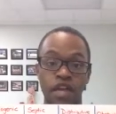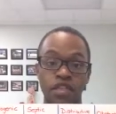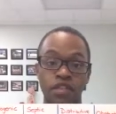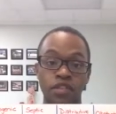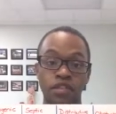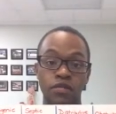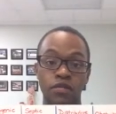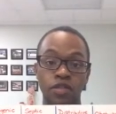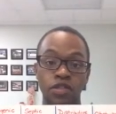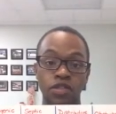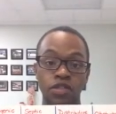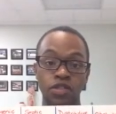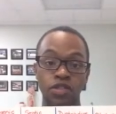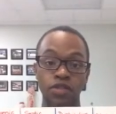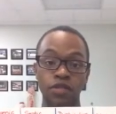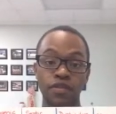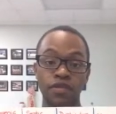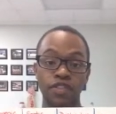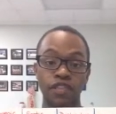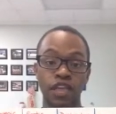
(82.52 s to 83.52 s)
So with
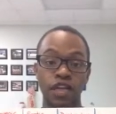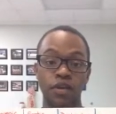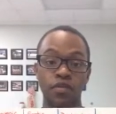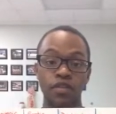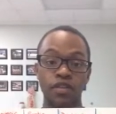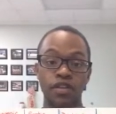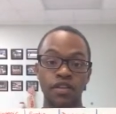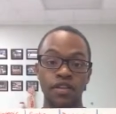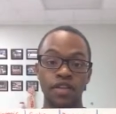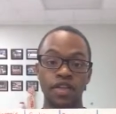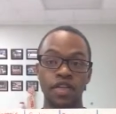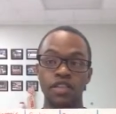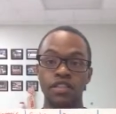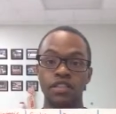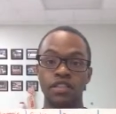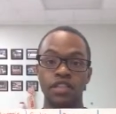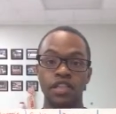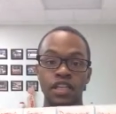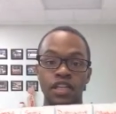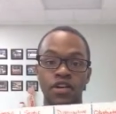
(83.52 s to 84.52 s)
distributive shock, one of the things
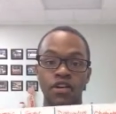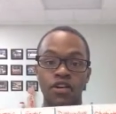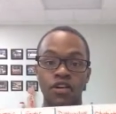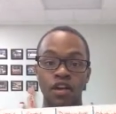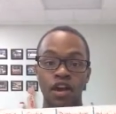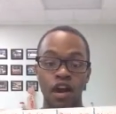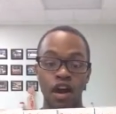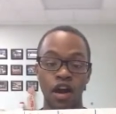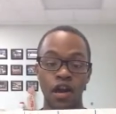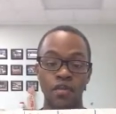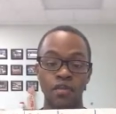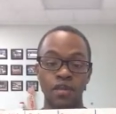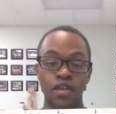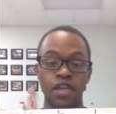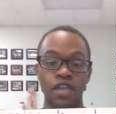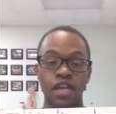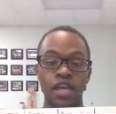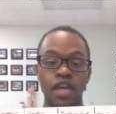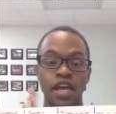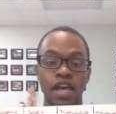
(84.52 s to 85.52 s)
that are
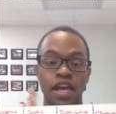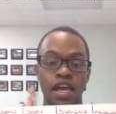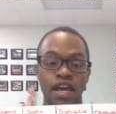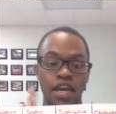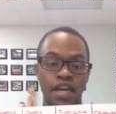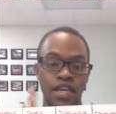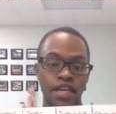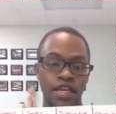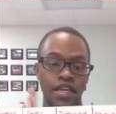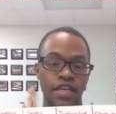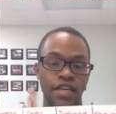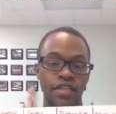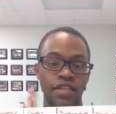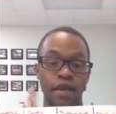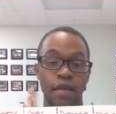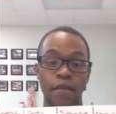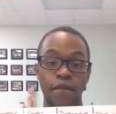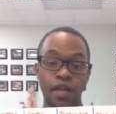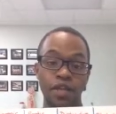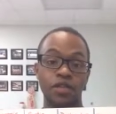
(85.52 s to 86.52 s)
common is
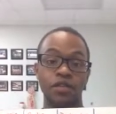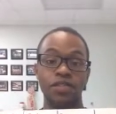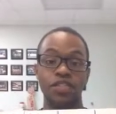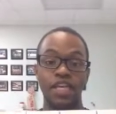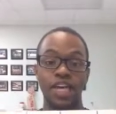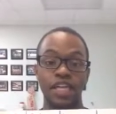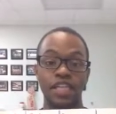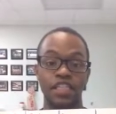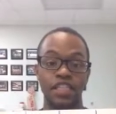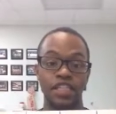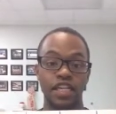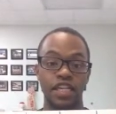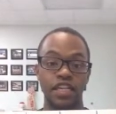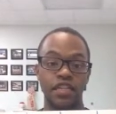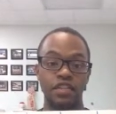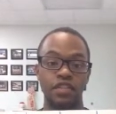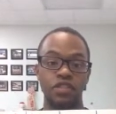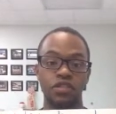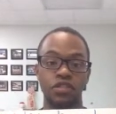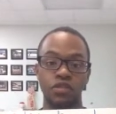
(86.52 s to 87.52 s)
mental status change.
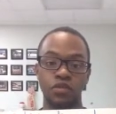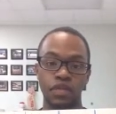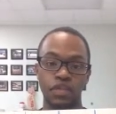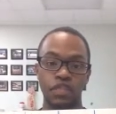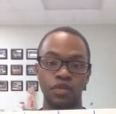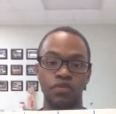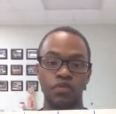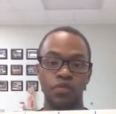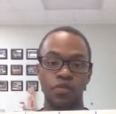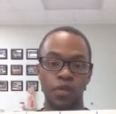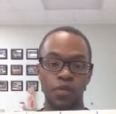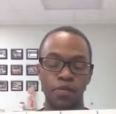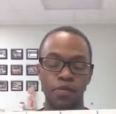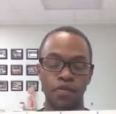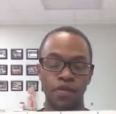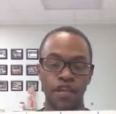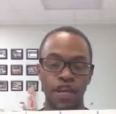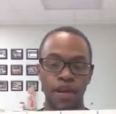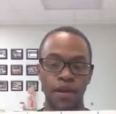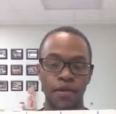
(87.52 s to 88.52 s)
So we need to remember
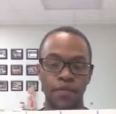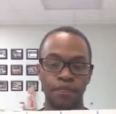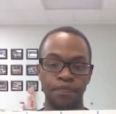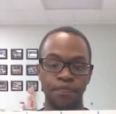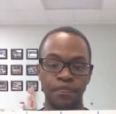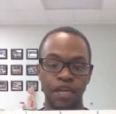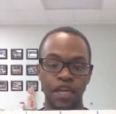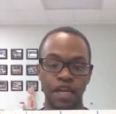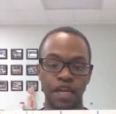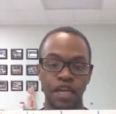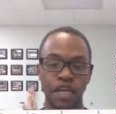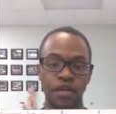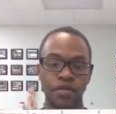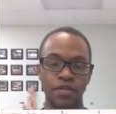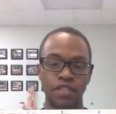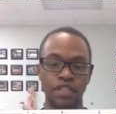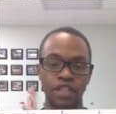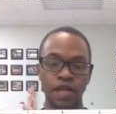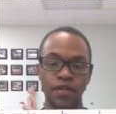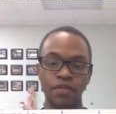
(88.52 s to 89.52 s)
that. Now,
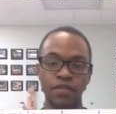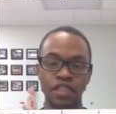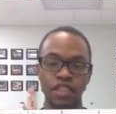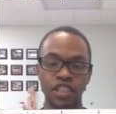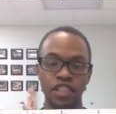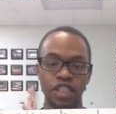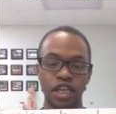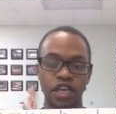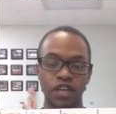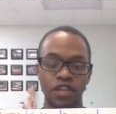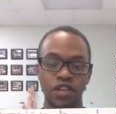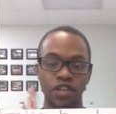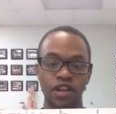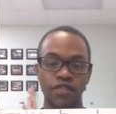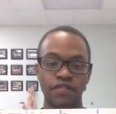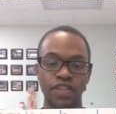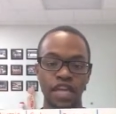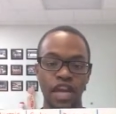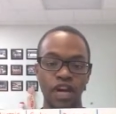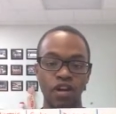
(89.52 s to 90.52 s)
with septic shock, you
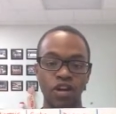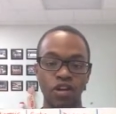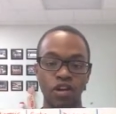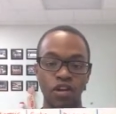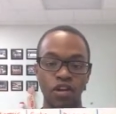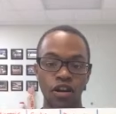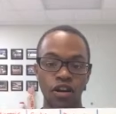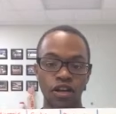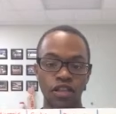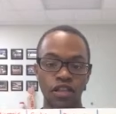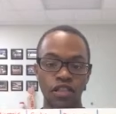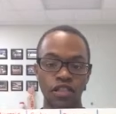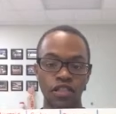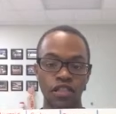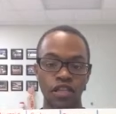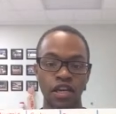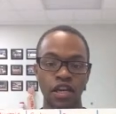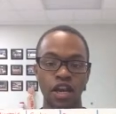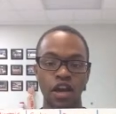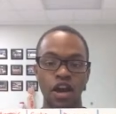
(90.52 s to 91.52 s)
have
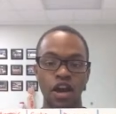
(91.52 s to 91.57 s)
tachycardias,